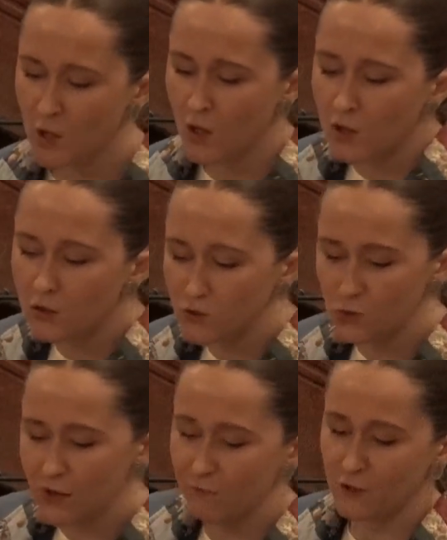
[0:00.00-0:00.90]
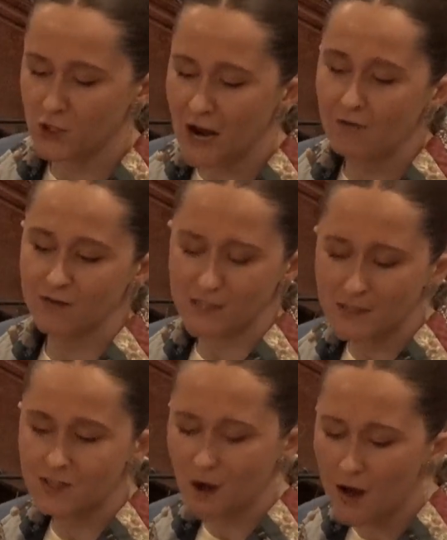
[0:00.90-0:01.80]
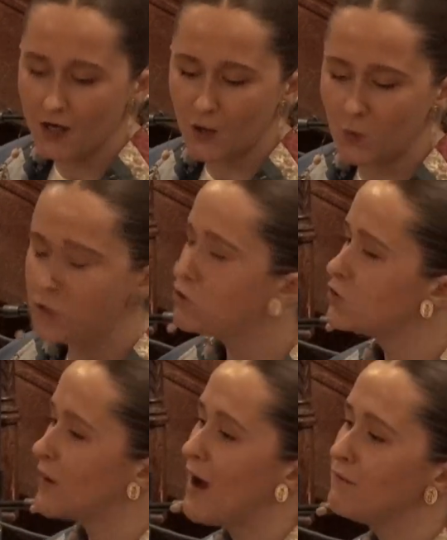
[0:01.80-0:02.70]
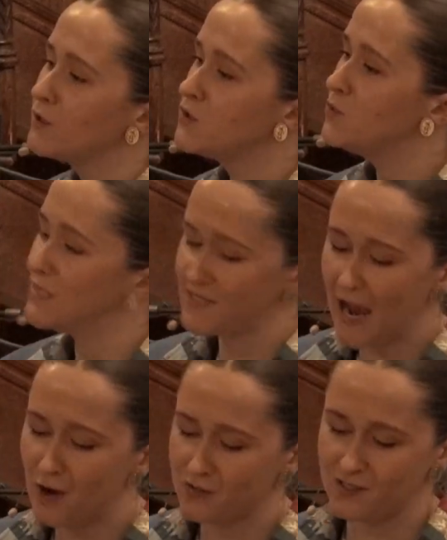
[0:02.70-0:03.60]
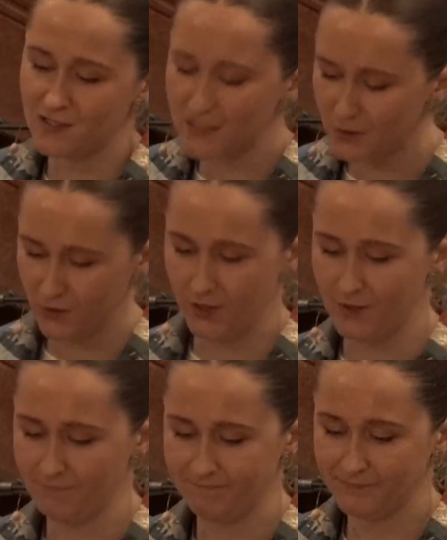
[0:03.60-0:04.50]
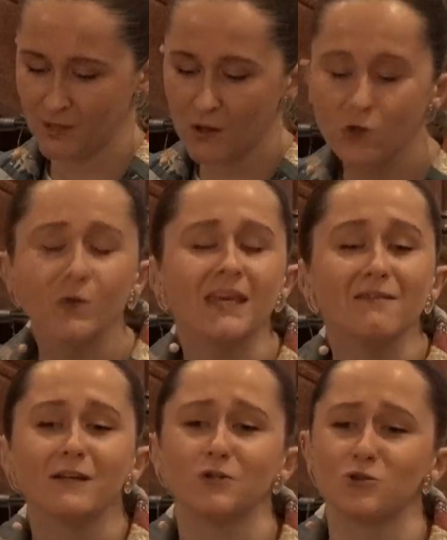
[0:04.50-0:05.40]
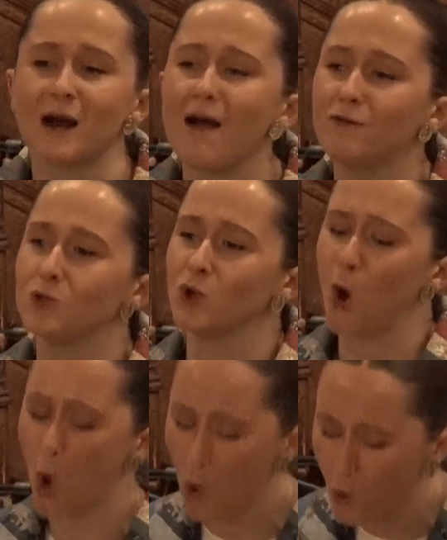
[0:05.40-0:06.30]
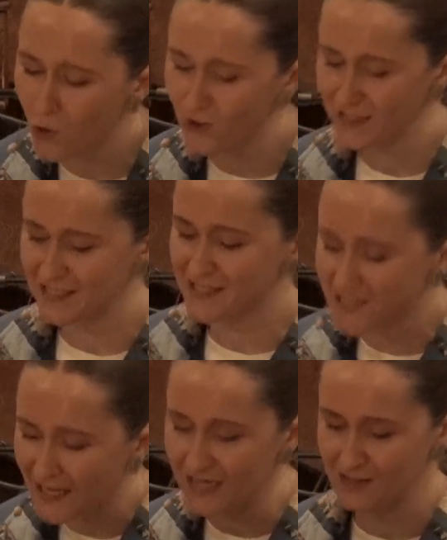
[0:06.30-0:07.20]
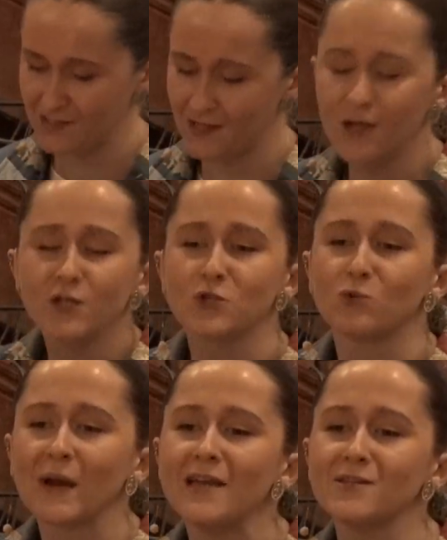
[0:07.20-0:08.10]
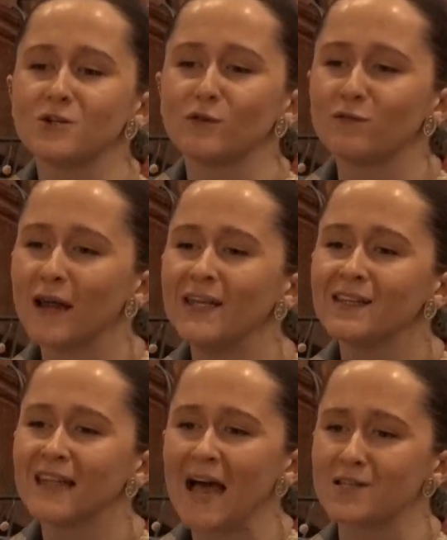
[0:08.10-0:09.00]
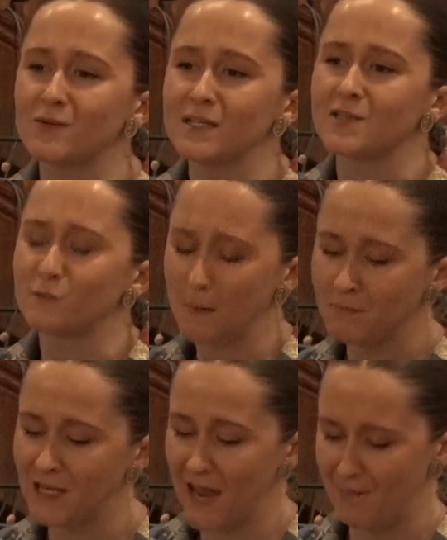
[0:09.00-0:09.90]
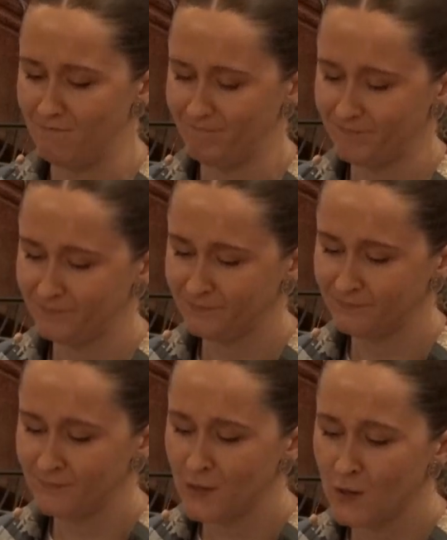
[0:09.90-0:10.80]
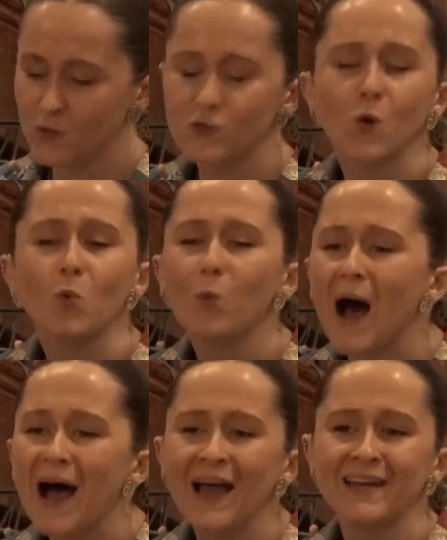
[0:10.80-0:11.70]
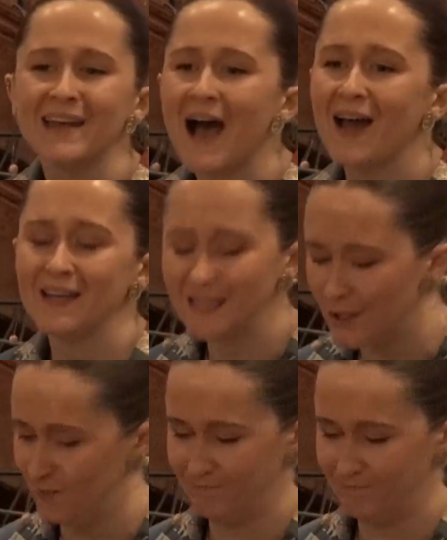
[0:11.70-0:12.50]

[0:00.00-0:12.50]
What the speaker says: You do it for Jairus' daughter when you travel to his house to heal her. You even traveled whole cities to raise your friend Lazarus from the dead. So why not here?